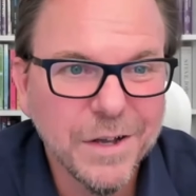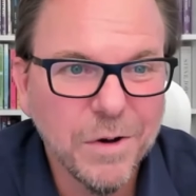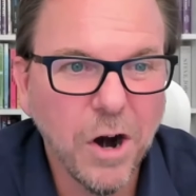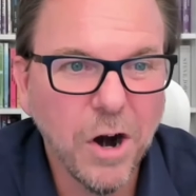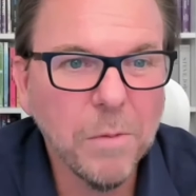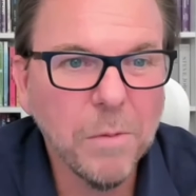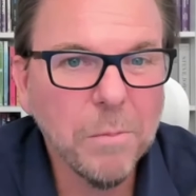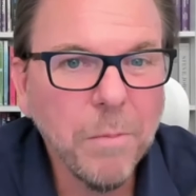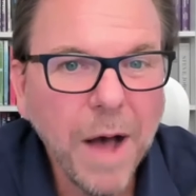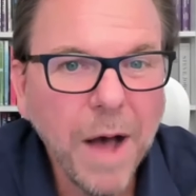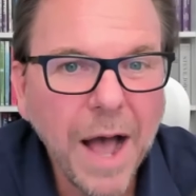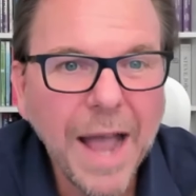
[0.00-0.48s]

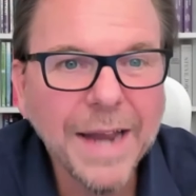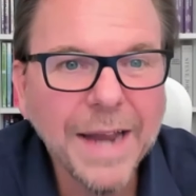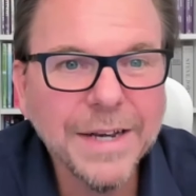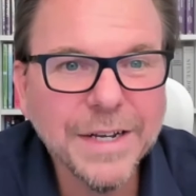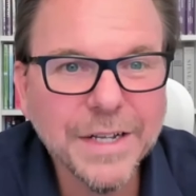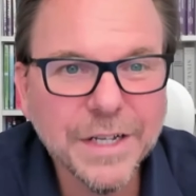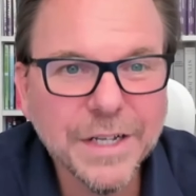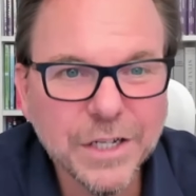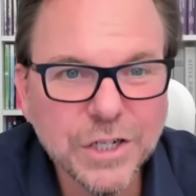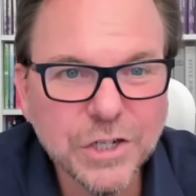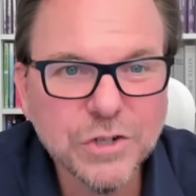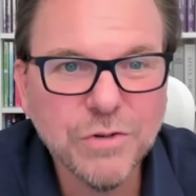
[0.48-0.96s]
Our
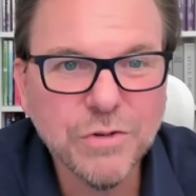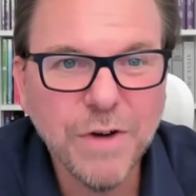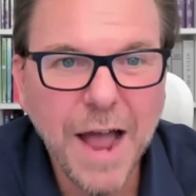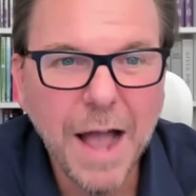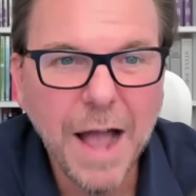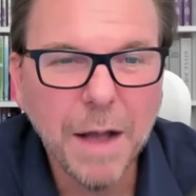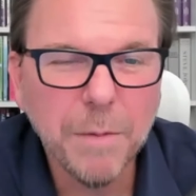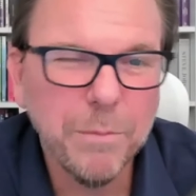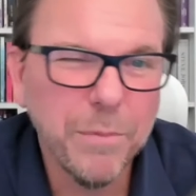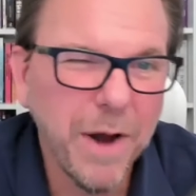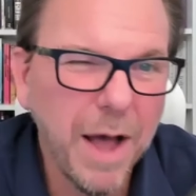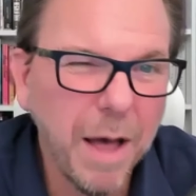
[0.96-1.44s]
mind can
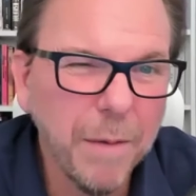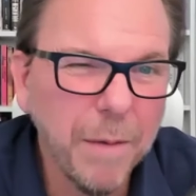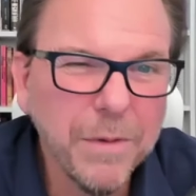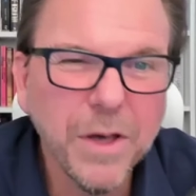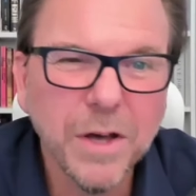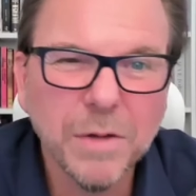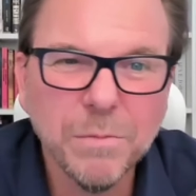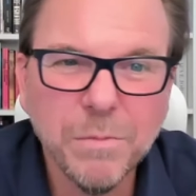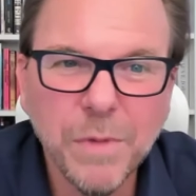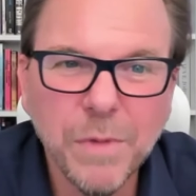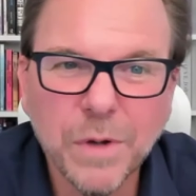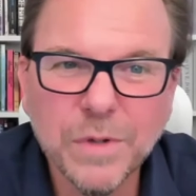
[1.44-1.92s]
track
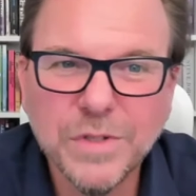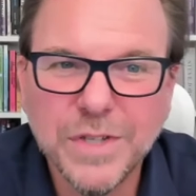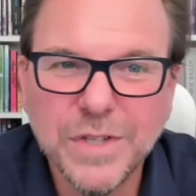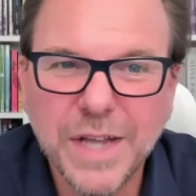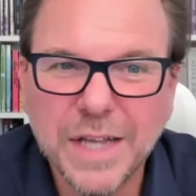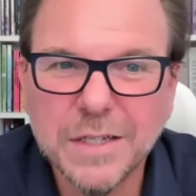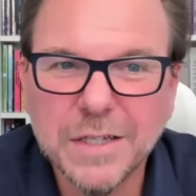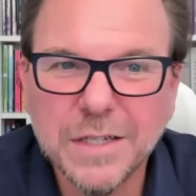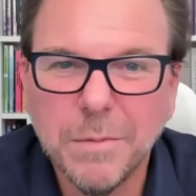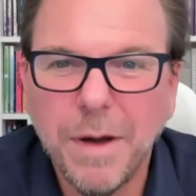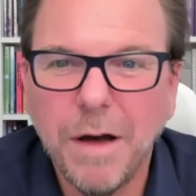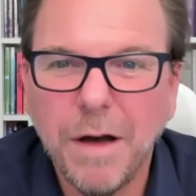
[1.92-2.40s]
probably on most
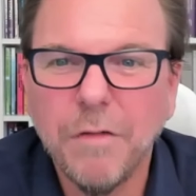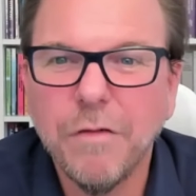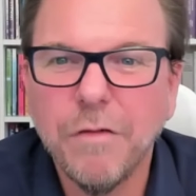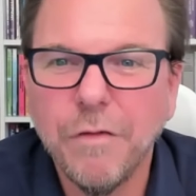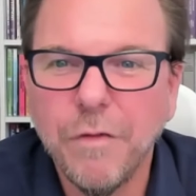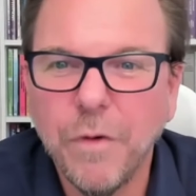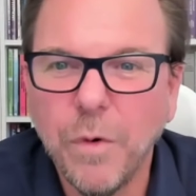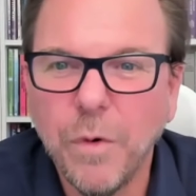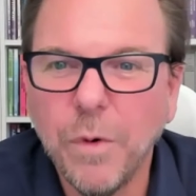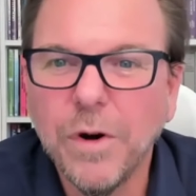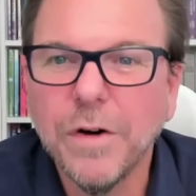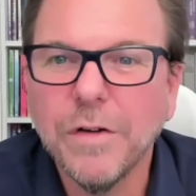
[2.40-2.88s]
days about
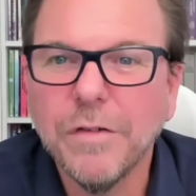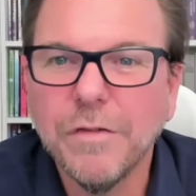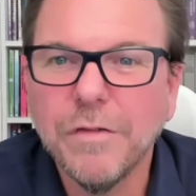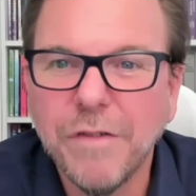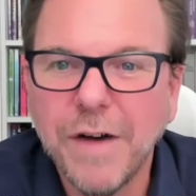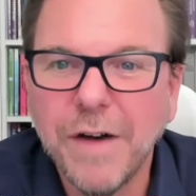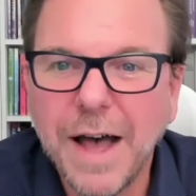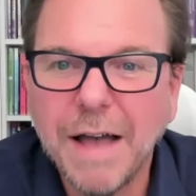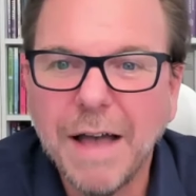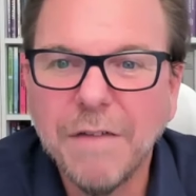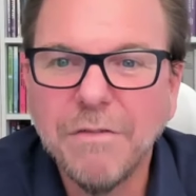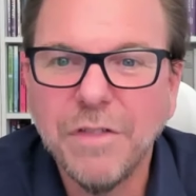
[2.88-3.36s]
4 or
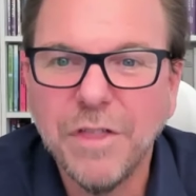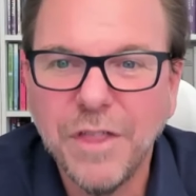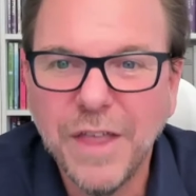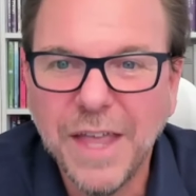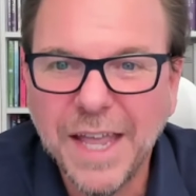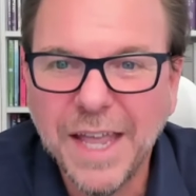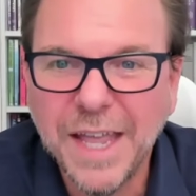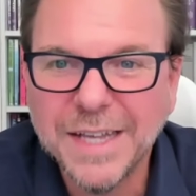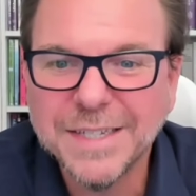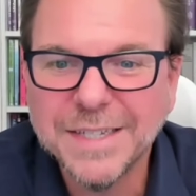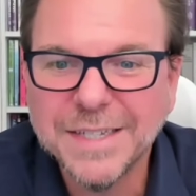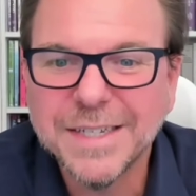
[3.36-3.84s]
5
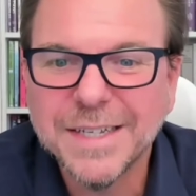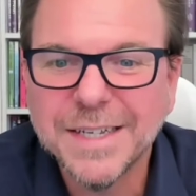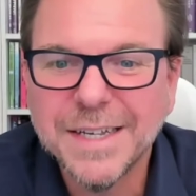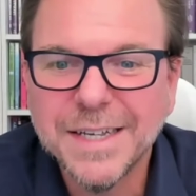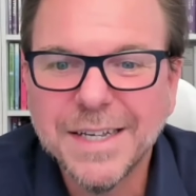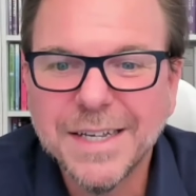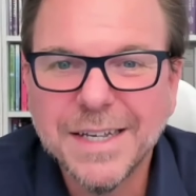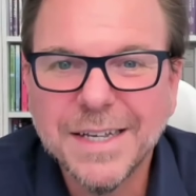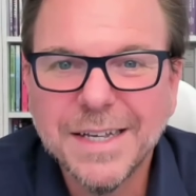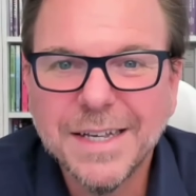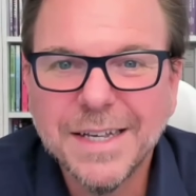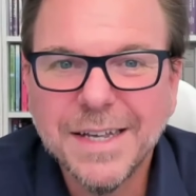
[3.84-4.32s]
things
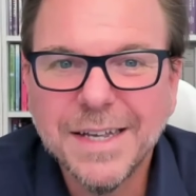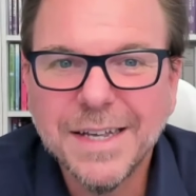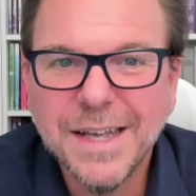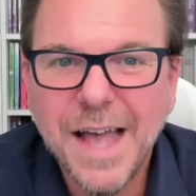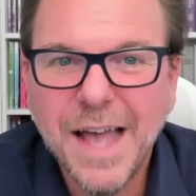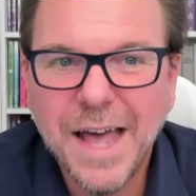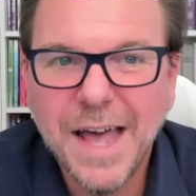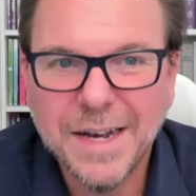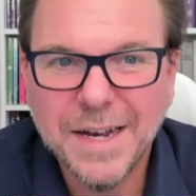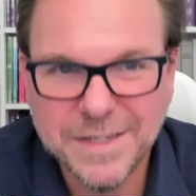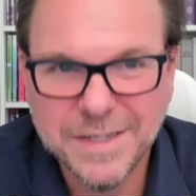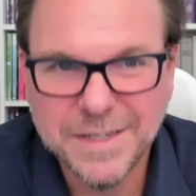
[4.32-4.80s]

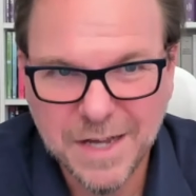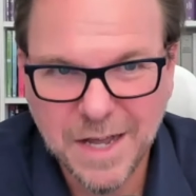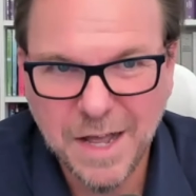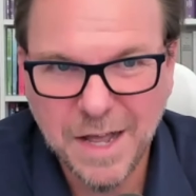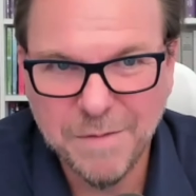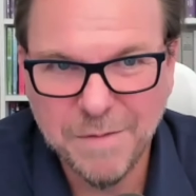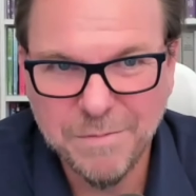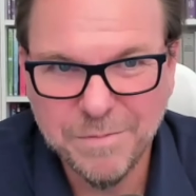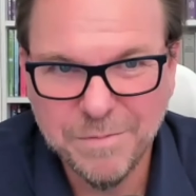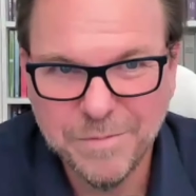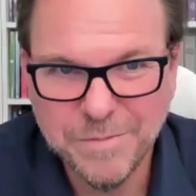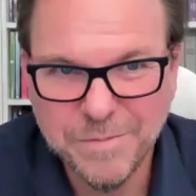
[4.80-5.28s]
at a
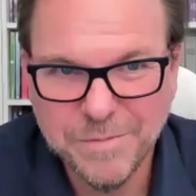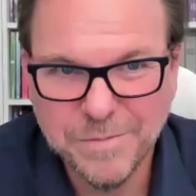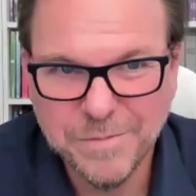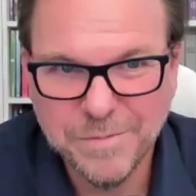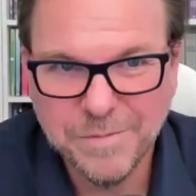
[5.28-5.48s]
time.